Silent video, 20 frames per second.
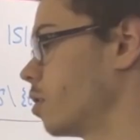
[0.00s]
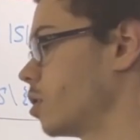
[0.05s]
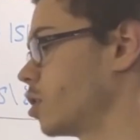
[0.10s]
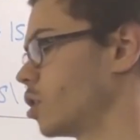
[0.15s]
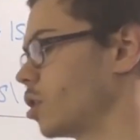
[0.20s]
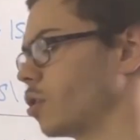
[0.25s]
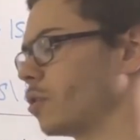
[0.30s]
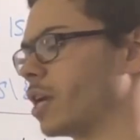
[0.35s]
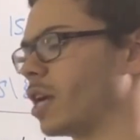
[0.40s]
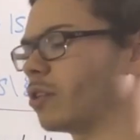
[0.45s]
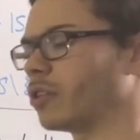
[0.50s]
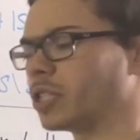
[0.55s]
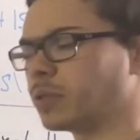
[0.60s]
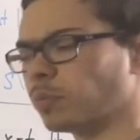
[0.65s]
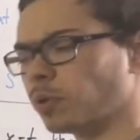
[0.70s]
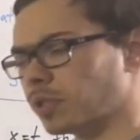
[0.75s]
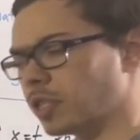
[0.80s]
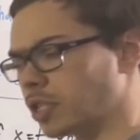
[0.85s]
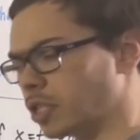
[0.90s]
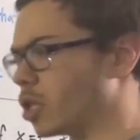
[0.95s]
So now let's
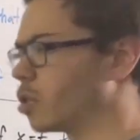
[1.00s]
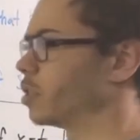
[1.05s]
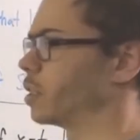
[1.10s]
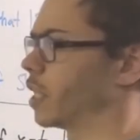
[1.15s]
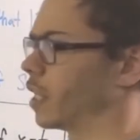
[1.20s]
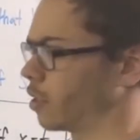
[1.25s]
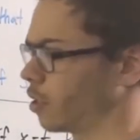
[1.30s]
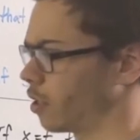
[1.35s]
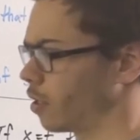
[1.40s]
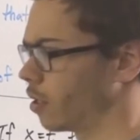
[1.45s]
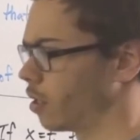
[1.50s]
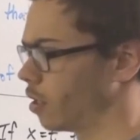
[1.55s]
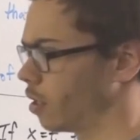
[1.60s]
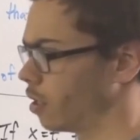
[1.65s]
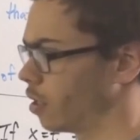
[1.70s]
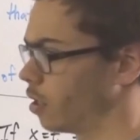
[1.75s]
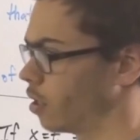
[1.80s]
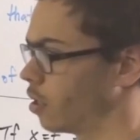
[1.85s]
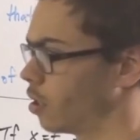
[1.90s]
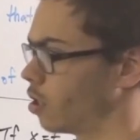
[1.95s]
put this all together.
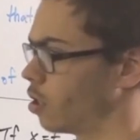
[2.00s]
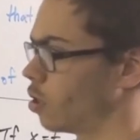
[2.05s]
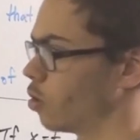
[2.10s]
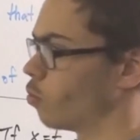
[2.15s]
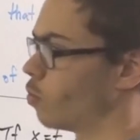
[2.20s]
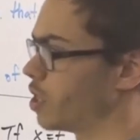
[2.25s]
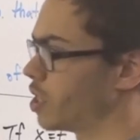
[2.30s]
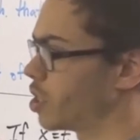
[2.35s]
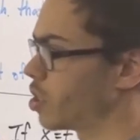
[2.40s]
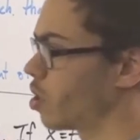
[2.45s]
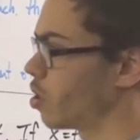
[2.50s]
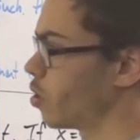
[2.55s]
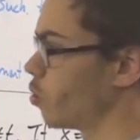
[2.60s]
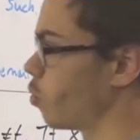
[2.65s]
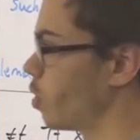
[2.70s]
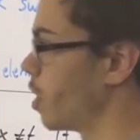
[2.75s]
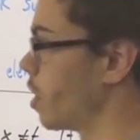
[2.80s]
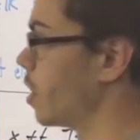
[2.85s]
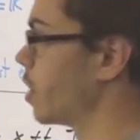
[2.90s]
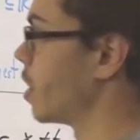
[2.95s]
We started
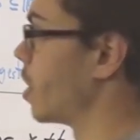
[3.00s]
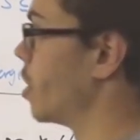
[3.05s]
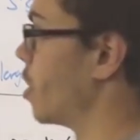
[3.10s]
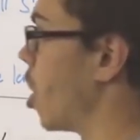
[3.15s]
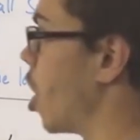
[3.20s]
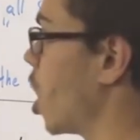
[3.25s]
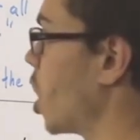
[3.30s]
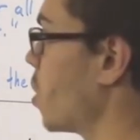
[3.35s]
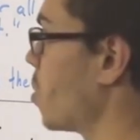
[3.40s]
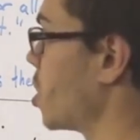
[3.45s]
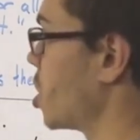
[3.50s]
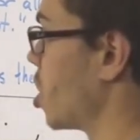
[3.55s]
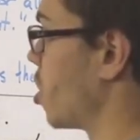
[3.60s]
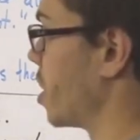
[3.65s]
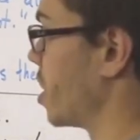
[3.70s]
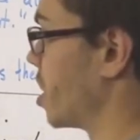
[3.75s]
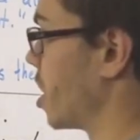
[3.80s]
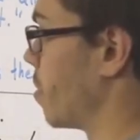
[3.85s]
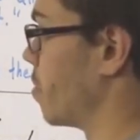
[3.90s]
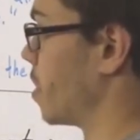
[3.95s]
with an arbitrary
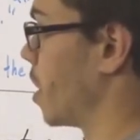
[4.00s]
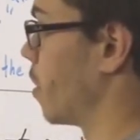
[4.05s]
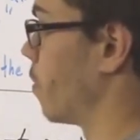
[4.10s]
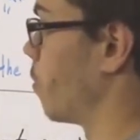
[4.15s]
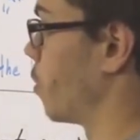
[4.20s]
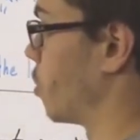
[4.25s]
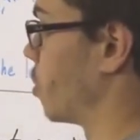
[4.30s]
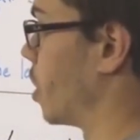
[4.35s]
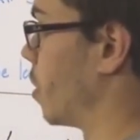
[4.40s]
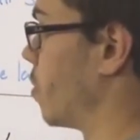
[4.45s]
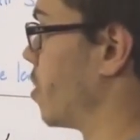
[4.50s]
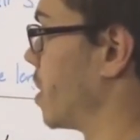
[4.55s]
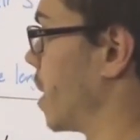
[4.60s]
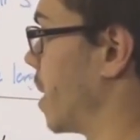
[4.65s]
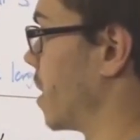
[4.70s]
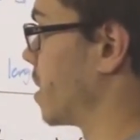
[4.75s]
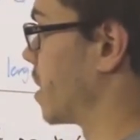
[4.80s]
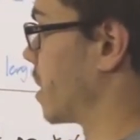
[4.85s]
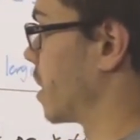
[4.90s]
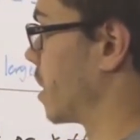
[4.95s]
subset of real numbers
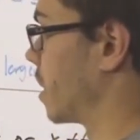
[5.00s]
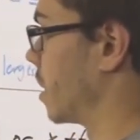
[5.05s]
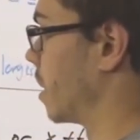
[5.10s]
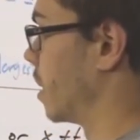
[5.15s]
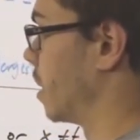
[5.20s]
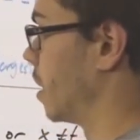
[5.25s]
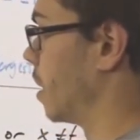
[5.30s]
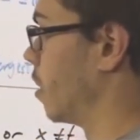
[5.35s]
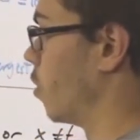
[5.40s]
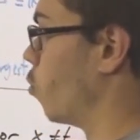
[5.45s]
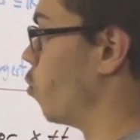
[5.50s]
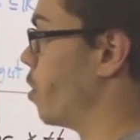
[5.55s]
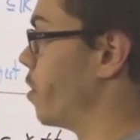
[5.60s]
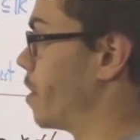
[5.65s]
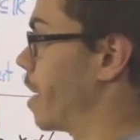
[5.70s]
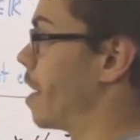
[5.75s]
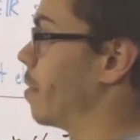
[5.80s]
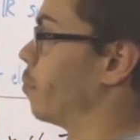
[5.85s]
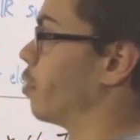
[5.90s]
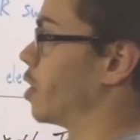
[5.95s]
s
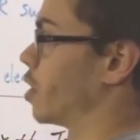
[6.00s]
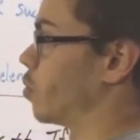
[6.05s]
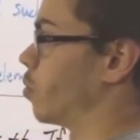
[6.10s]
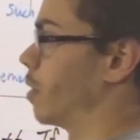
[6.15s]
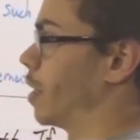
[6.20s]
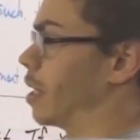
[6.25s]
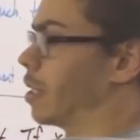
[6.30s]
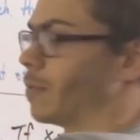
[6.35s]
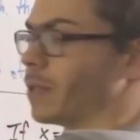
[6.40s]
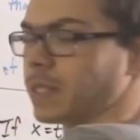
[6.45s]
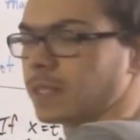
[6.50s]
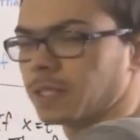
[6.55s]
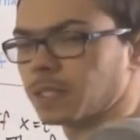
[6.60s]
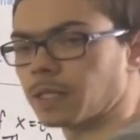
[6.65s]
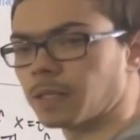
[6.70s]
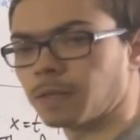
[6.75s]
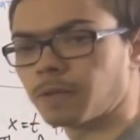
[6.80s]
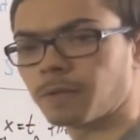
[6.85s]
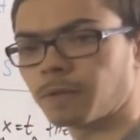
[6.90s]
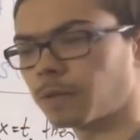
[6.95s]
with n plus 1 elements.
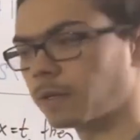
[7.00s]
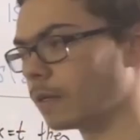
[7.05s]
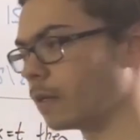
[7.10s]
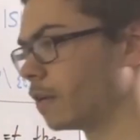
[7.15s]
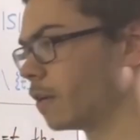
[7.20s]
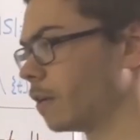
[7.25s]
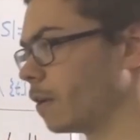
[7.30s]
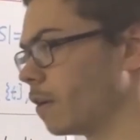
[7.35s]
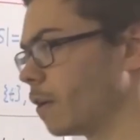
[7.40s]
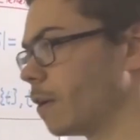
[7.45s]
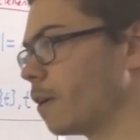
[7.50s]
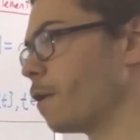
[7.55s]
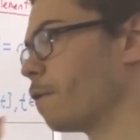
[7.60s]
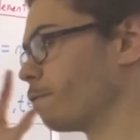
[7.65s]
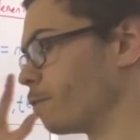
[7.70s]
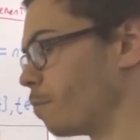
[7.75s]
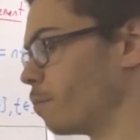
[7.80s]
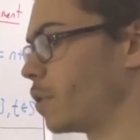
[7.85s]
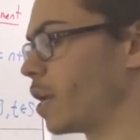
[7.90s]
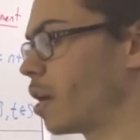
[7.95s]

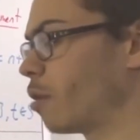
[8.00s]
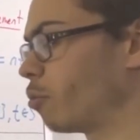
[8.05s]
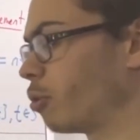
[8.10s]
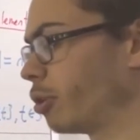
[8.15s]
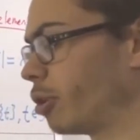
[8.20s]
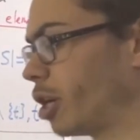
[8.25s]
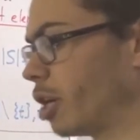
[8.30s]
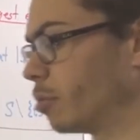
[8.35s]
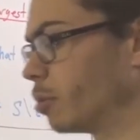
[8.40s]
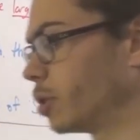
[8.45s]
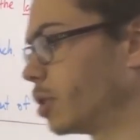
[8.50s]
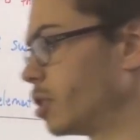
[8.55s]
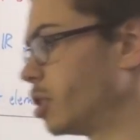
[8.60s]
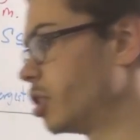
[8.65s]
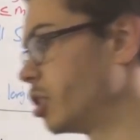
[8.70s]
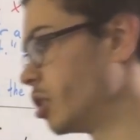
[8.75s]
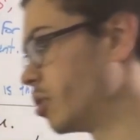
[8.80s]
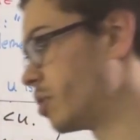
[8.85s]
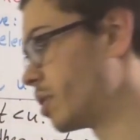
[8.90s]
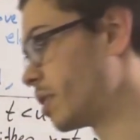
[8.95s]
From there, we were able to
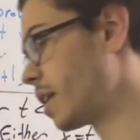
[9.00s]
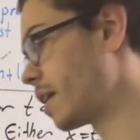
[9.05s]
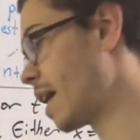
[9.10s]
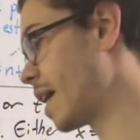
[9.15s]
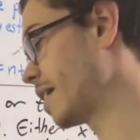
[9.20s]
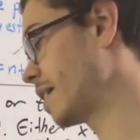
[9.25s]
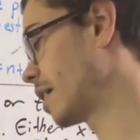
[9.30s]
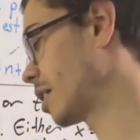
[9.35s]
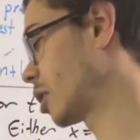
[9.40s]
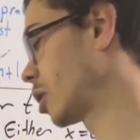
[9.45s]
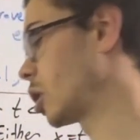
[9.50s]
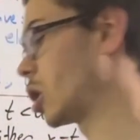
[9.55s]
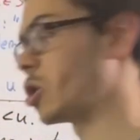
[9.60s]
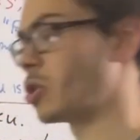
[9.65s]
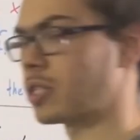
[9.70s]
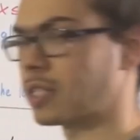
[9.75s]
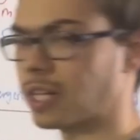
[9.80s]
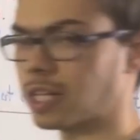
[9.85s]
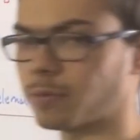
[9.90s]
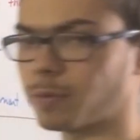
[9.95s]
deduce that s had the
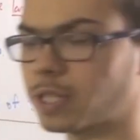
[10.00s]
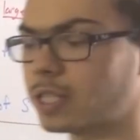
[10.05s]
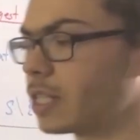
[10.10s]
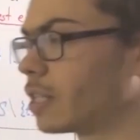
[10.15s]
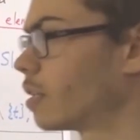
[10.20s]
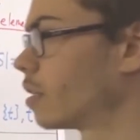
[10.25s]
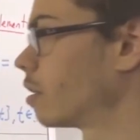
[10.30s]
largest element.